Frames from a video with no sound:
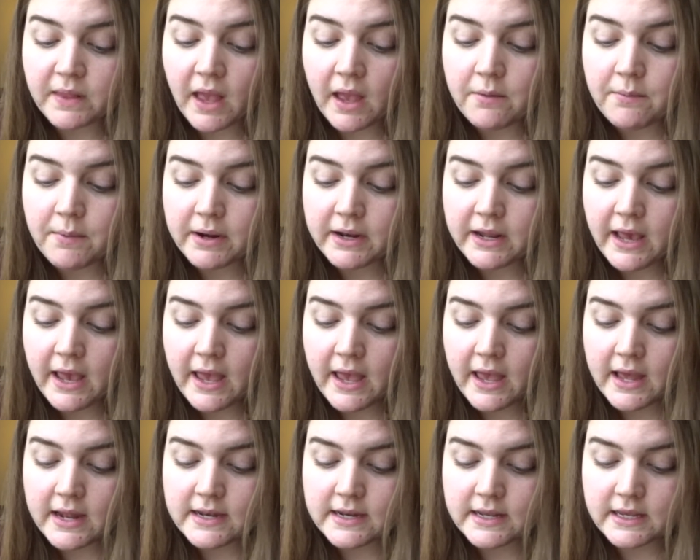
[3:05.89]
I went
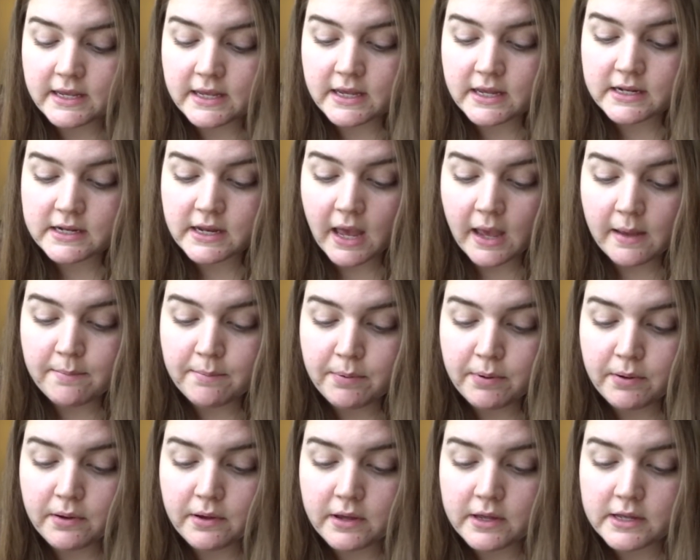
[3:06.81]
ahead and I
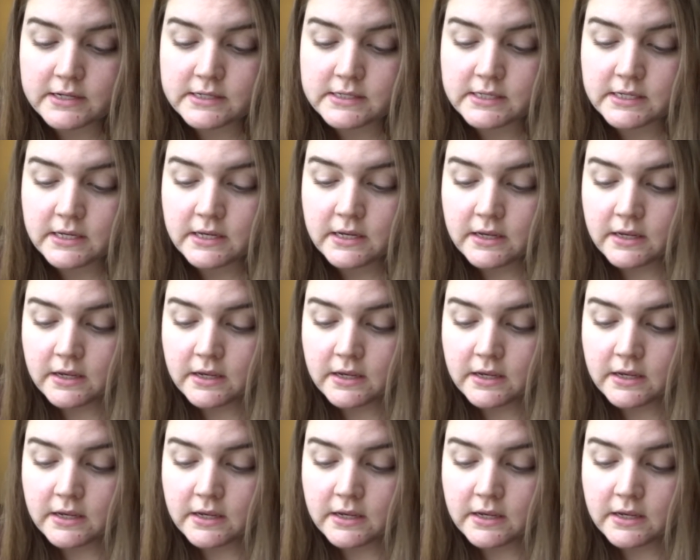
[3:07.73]
put